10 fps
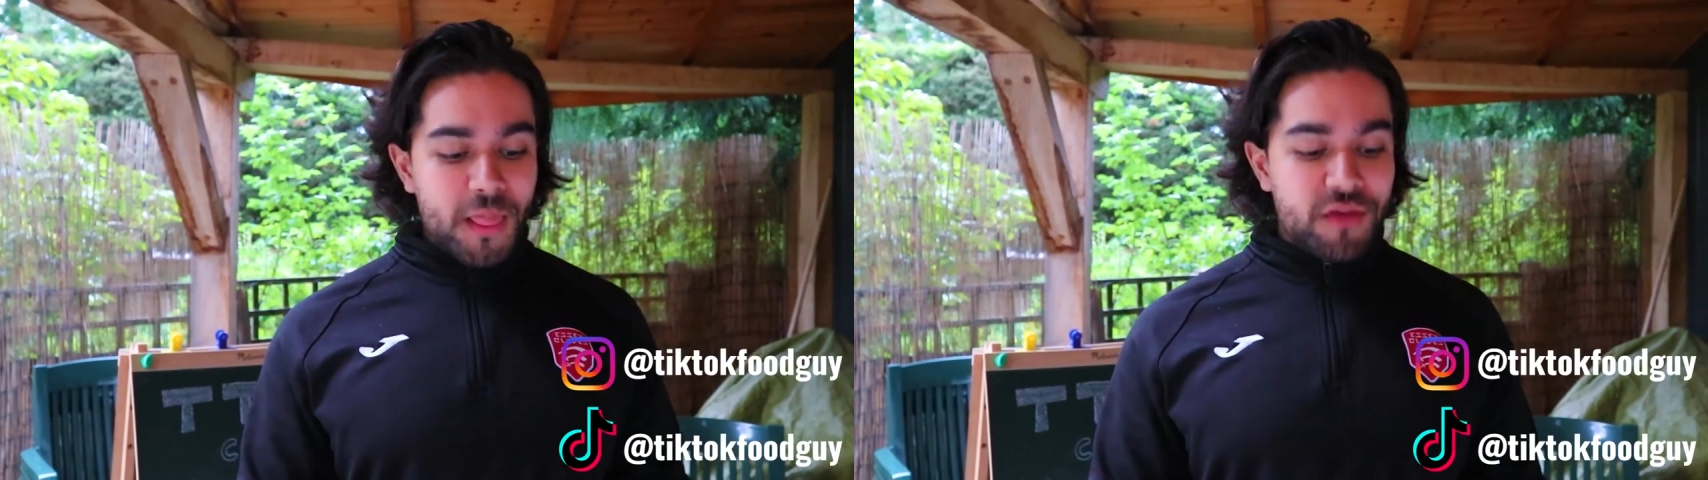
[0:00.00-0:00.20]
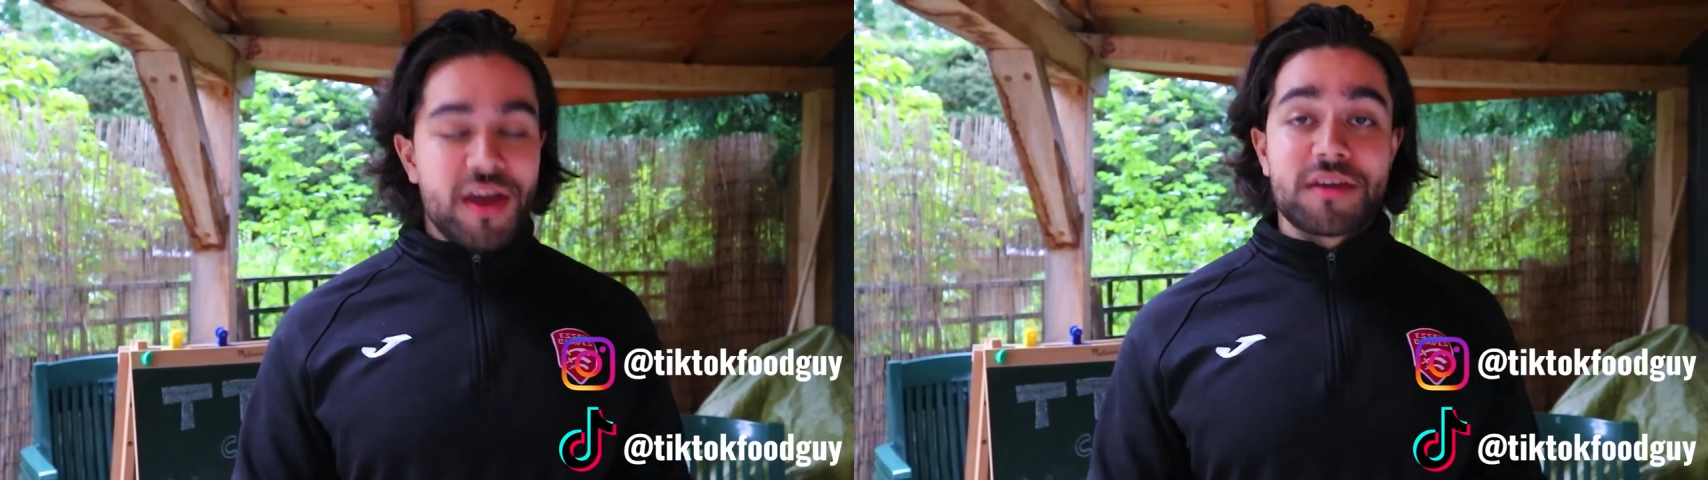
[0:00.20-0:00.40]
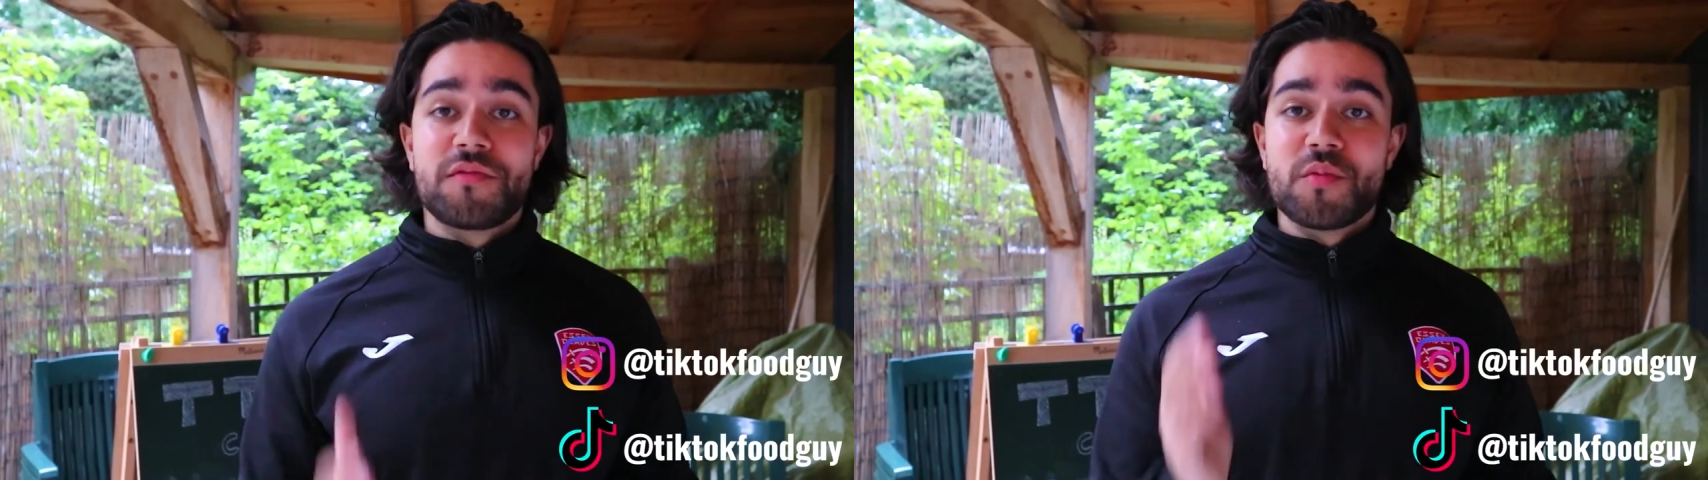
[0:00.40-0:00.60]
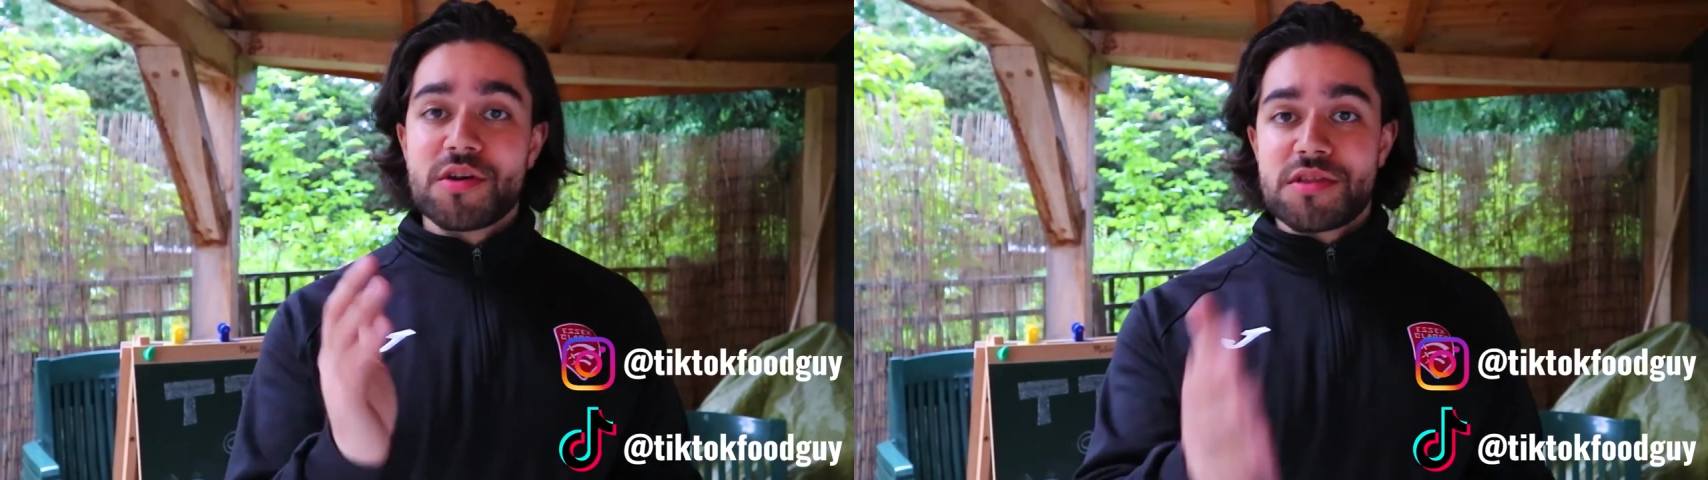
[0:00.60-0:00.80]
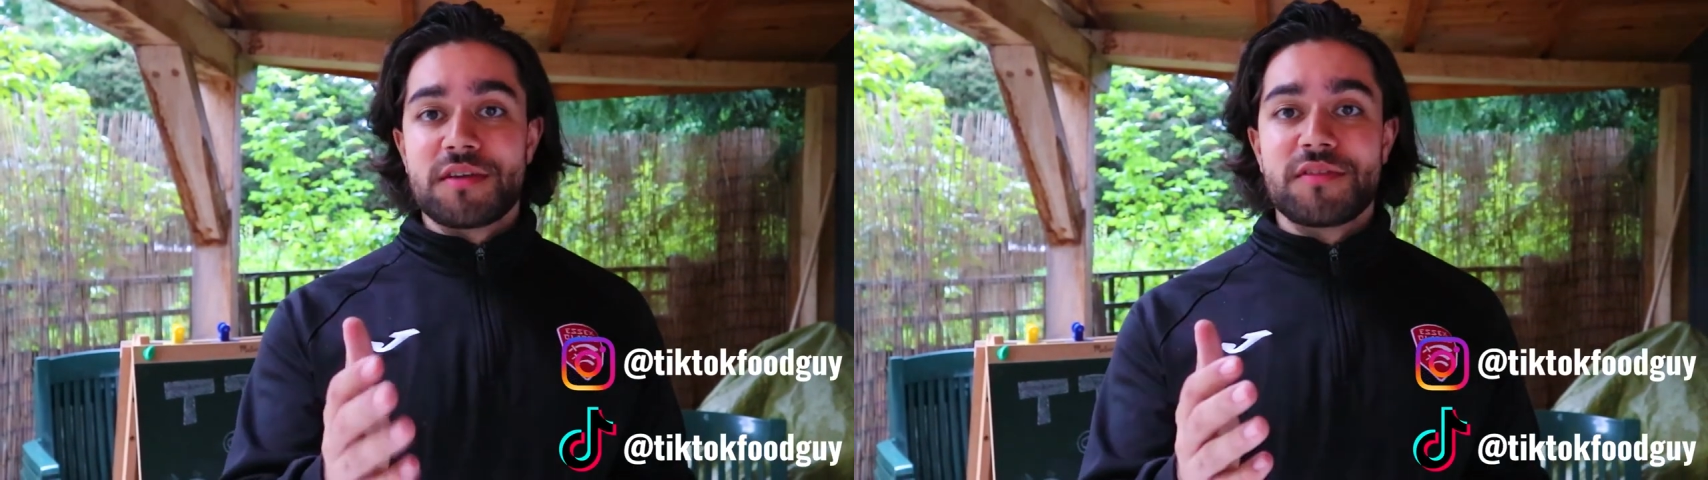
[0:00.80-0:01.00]
thank you for
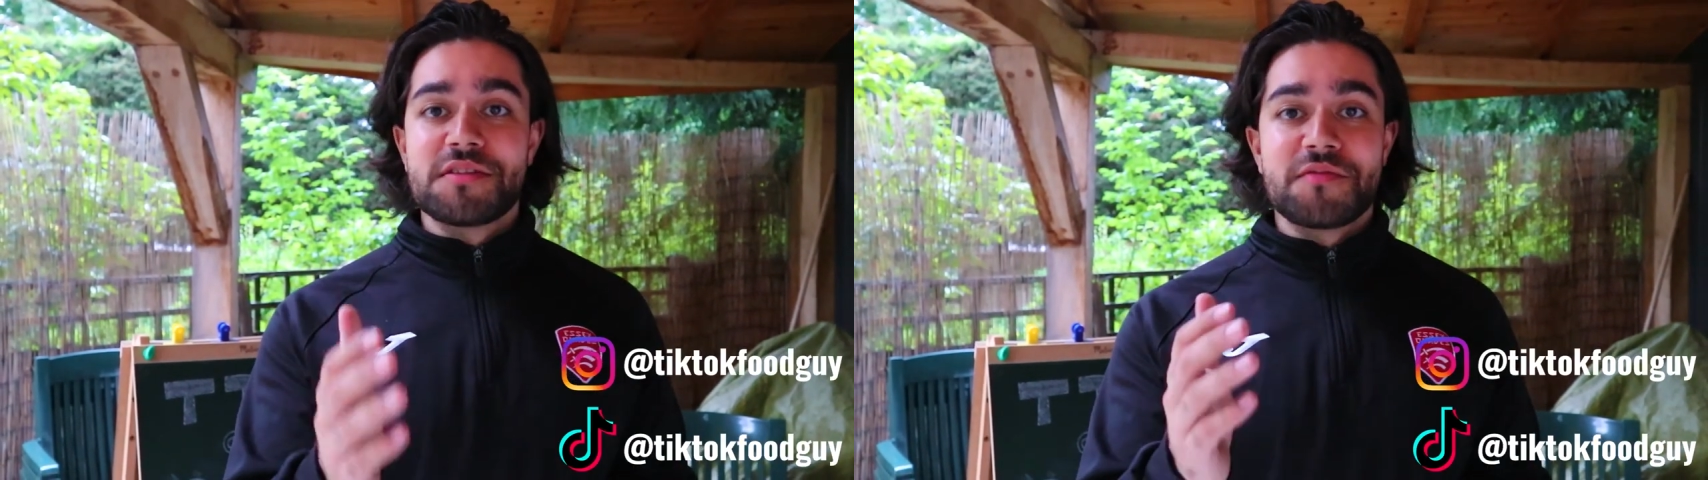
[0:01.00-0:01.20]
watching this